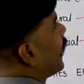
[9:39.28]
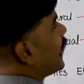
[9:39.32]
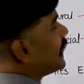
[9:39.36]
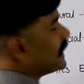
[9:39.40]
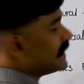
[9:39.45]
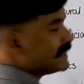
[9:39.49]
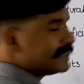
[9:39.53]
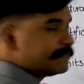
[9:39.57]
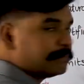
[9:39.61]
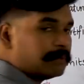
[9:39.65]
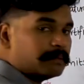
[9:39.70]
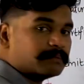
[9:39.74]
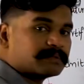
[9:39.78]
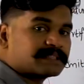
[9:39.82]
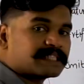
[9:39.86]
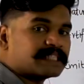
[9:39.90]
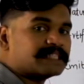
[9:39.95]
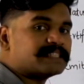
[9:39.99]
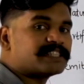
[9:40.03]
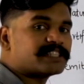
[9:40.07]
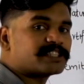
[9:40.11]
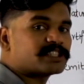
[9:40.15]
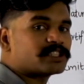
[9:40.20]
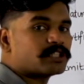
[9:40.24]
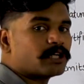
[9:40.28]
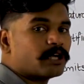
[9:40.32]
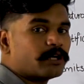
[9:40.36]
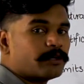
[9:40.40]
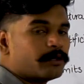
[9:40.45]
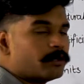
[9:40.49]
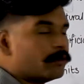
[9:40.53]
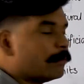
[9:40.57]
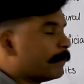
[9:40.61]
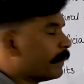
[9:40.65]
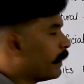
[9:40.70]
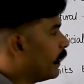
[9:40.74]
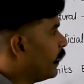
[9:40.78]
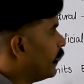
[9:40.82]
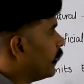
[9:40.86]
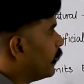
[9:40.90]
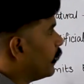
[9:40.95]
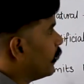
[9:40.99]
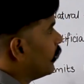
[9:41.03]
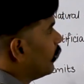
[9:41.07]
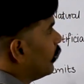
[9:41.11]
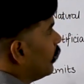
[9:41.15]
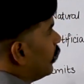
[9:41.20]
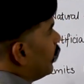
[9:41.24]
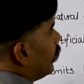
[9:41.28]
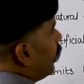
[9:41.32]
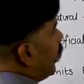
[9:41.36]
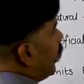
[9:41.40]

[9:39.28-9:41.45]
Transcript: maximum sensation on human eye,